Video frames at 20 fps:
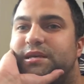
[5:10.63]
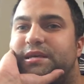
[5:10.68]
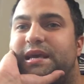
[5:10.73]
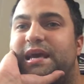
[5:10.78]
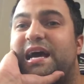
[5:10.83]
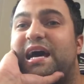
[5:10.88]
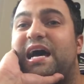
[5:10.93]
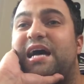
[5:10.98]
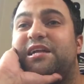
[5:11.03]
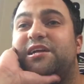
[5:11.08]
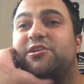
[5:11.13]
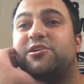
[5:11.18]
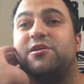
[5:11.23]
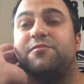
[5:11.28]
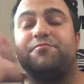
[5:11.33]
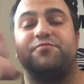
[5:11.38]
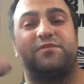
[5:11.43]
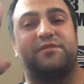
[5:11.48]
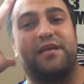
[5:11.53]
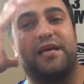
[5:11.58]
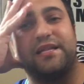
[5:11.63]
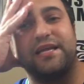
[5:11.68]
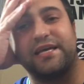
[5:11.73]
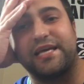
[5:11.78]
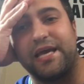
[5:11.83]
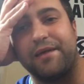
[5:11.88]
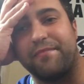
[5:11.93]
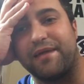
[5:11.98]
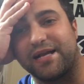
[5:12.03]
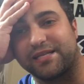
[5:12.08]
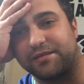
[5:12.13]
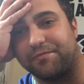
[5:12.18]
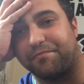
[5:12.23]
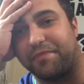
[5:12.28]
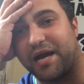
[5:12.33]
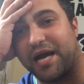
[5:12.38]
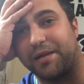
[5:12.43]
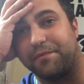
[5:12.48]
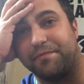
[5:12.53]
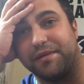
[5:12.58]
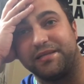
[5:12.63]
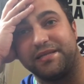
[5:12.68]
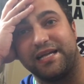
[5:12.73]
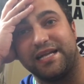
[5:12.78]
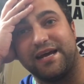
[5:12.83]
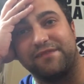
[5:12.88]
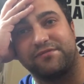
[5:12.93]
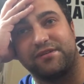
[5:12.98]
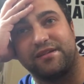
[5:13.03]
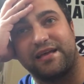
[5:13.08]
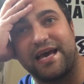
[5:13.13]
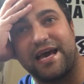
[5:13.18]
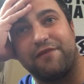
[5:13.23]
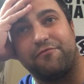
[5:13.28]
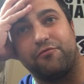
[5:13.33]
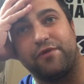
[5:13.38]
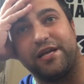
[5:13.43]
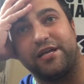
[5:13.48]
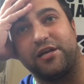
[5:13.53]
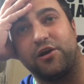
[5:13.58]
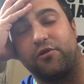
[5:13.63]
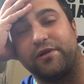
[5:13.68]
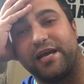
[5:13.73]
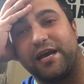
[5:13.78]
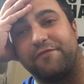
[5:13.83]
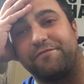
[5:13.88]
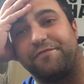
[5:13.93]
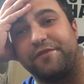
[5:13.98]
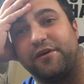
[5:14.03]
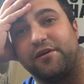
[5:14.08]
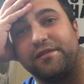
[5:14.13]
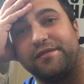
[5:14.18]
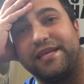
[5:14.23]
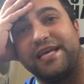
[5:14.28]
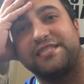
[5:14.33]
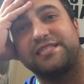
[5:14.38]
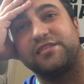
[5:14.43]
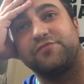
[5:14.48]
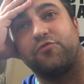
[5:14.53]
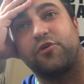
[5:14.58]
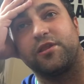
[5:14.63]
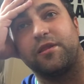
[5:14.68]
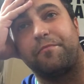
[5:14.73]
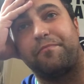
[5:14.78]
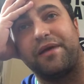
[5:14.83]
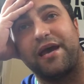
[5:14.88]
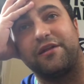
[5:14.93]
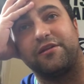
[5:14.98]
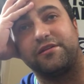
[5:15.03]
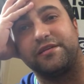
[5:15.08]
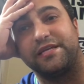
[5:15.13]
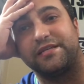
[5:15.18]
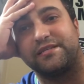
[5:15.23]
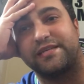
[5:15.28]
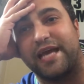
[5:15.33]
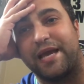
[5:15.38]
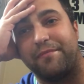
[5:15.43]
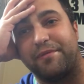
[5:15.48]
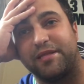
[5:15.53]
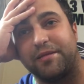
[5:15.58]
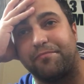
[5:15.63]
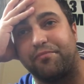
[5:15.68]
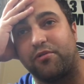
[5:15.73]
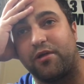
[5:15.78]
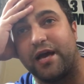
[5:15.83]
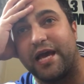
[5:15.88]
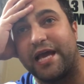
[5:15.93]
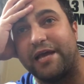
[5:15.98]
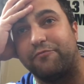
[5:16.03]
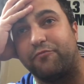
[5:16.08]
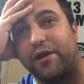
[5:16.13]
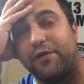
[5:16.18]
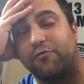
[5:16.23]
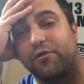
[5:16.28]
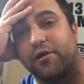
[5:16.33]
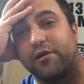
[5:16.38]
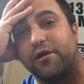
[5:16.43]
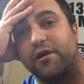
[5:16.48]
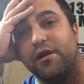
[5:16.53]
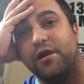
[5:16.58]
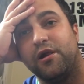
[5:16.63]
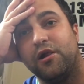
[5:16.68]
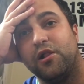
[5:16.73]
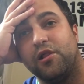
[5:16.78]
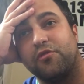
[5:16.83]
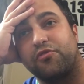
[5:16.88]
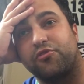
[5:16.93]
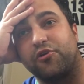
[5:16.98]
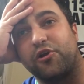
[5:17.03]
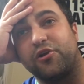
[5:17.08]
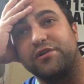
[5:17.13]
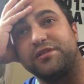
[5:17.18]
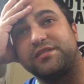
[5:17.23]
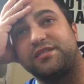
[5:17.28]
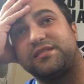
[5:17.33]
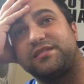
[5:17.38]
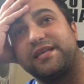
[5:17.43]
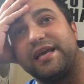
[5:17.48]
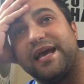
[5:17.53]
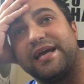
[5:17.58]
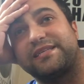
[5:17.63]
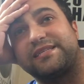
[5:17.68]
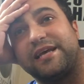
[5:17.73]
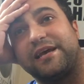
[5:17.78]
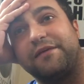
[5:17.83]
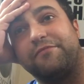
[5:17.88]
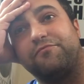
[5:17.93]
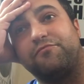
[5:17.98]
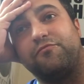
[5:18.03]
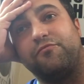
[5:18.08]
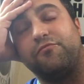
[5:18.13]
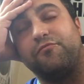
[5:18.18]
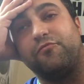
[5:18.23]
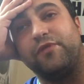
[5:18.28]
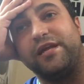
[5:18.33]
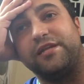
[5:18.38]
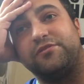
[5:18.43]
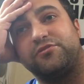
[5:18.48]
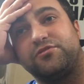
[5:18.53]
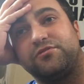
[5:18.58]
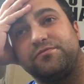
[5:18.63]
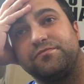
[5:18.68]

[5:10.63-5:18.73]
Yeah, another thing that came back to bite him. But then after that, we go downfield, and this is where the penalties came into play. We were 3rd and 6, and we...